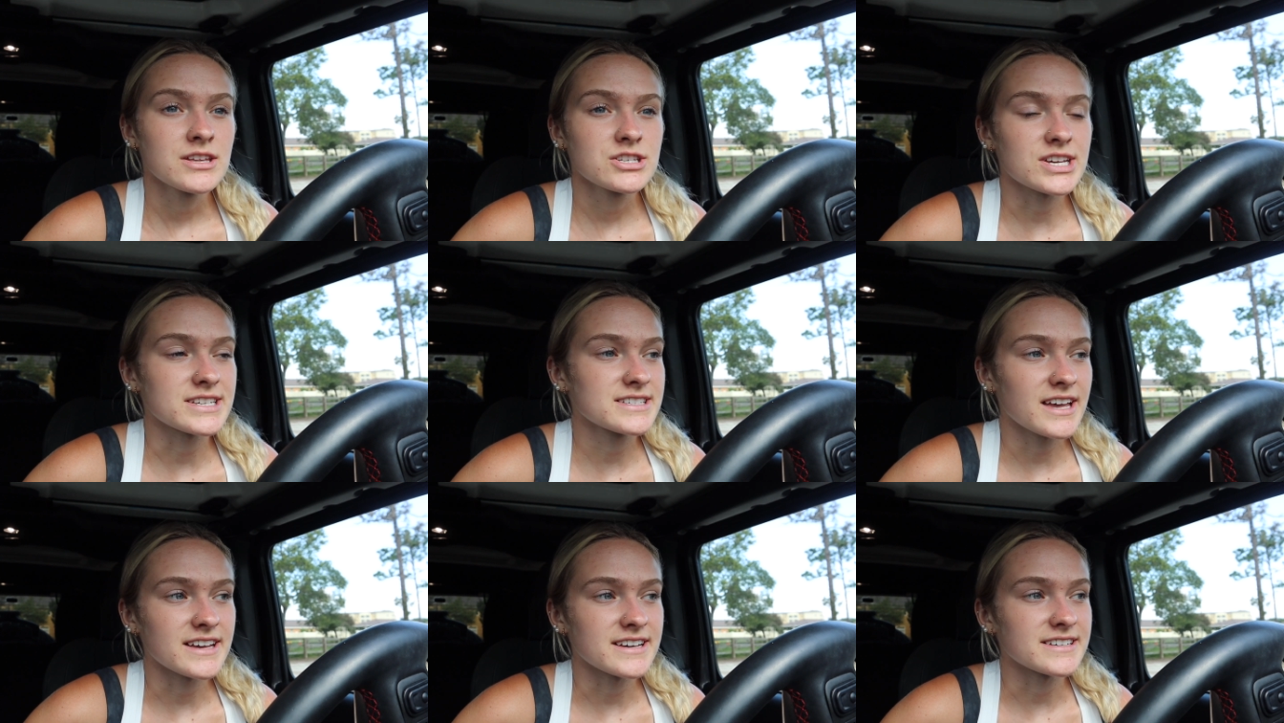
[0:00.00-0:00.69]

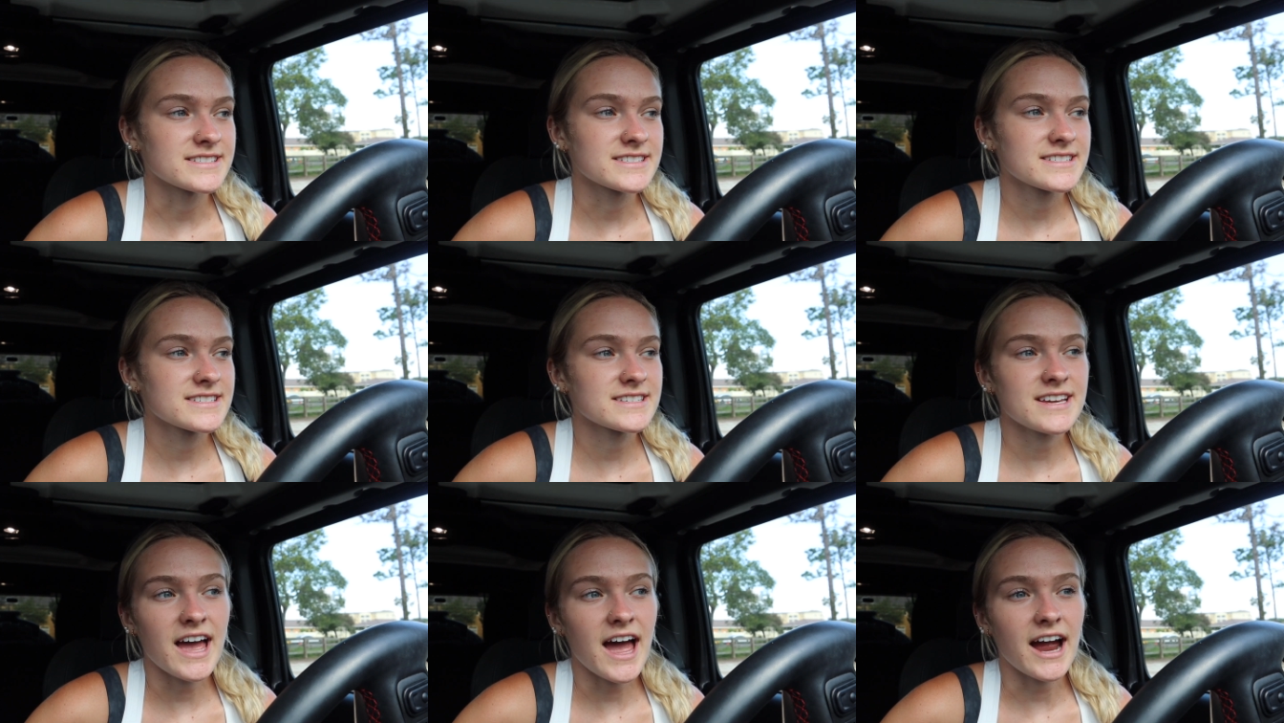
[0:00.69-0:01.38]
just
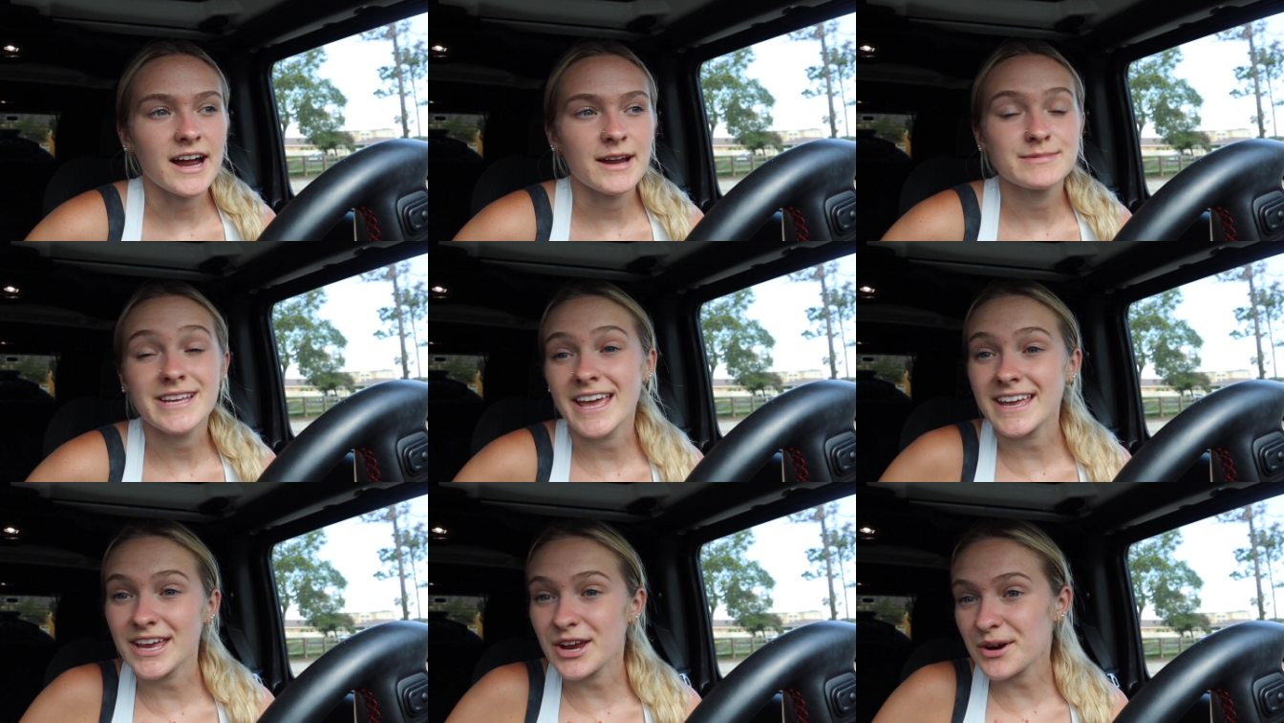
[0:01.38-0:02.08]
because I'm
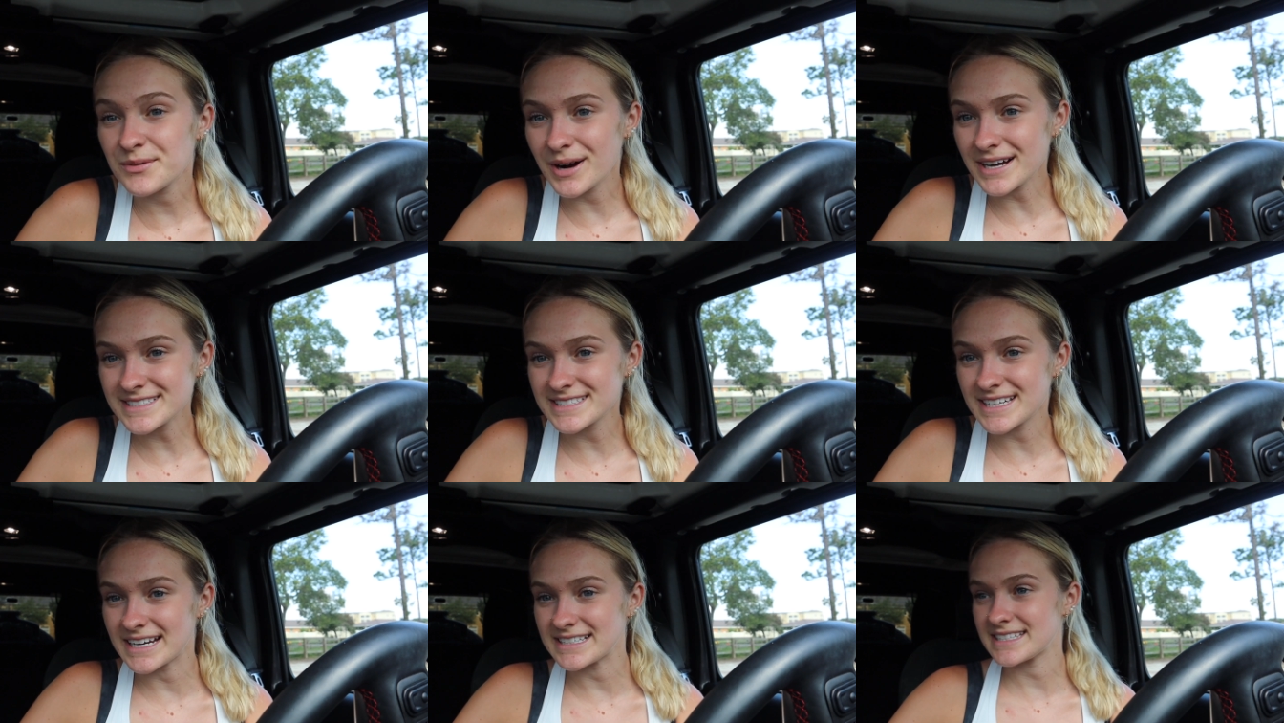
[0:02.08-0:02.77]
taking a
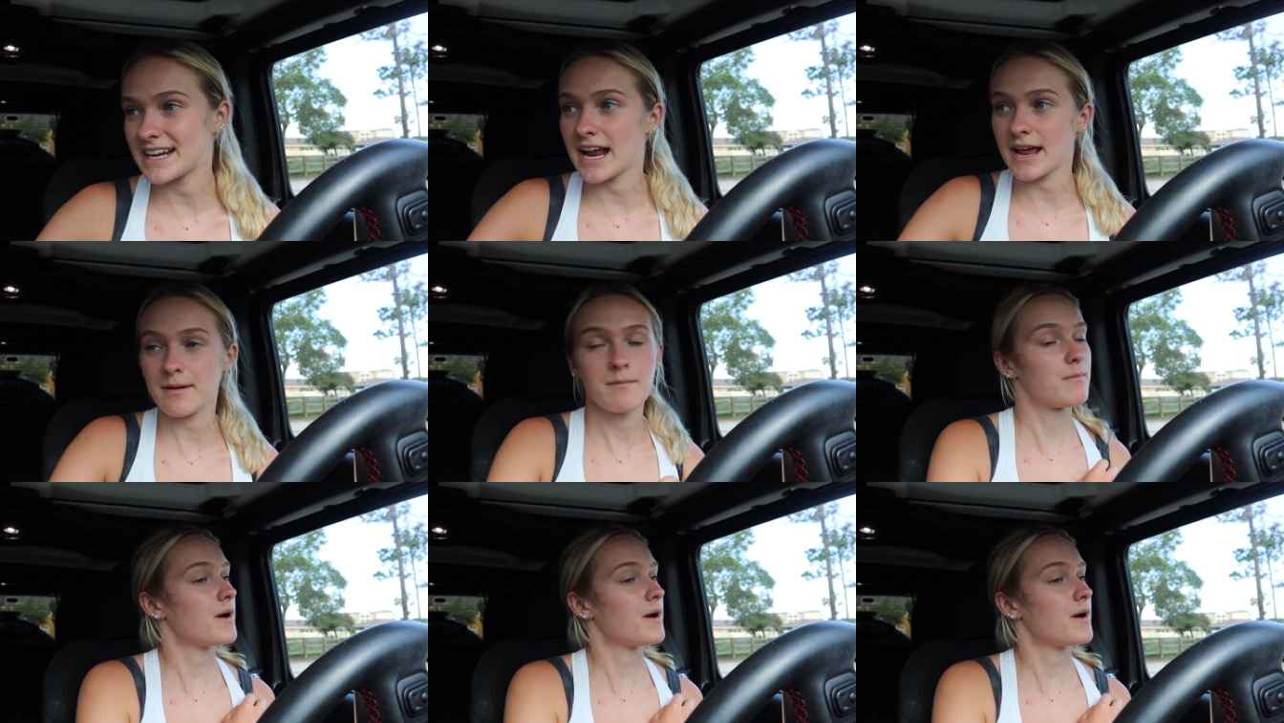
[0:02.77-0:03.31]
rest day today,